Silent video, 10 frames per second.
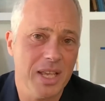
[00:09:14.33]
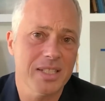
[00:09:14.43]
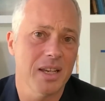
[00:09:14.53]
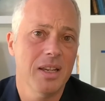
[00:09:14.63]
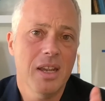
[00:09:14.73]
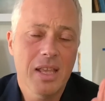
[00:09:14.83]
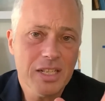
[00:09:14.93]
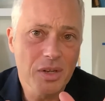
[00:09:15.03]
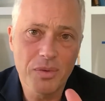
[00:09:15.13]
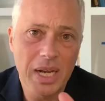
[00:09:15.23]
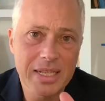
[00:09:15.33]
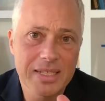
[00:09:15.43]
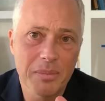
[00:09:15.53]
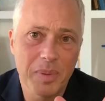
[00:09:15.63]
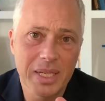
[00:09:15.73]
So that's a that's a really
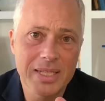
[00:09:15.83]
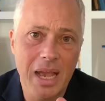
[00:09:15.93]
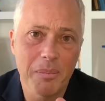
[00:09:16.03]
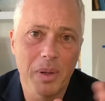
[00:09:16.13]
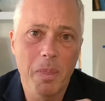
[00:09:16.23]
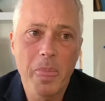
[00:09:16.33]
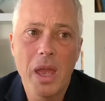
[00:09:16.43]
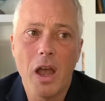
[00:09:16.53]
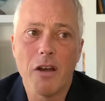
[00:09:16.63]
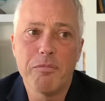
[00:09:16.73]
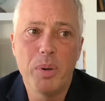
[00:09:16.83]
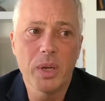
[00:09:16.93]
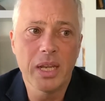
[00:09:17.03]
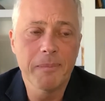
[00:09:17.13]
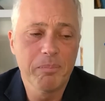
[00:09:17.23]
simple example of
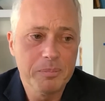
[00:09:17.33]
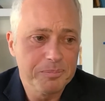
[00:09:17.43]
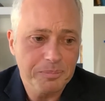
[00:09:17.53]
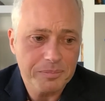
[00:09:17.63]
putting